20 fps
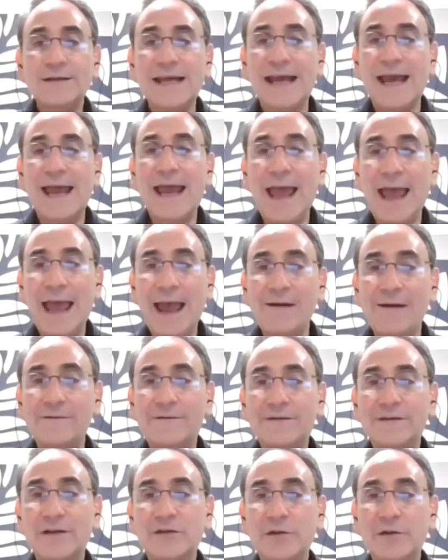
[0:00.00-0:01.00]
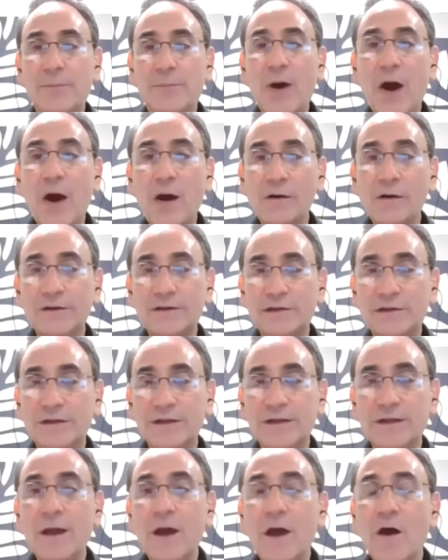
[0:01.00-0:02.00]
to have such a
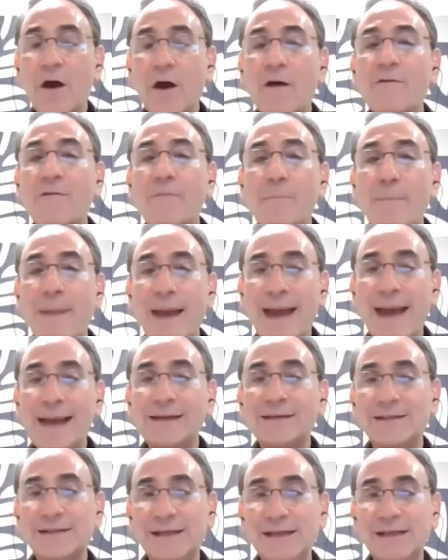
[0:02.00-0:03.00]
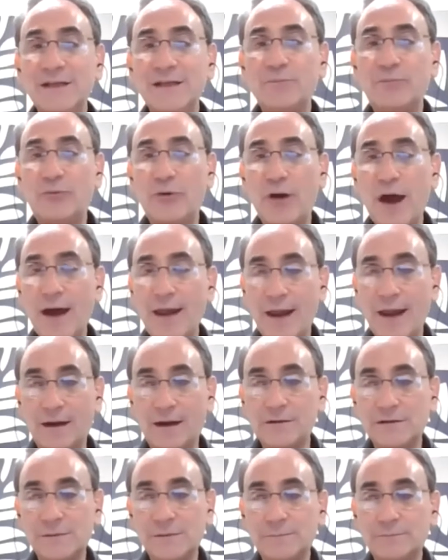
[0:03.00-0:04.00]
policy of masstige
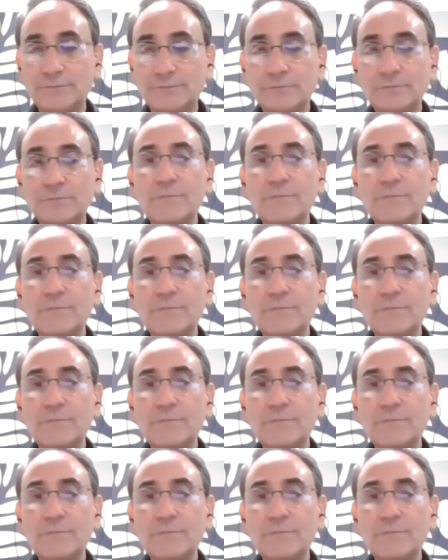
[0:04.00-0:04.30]
products.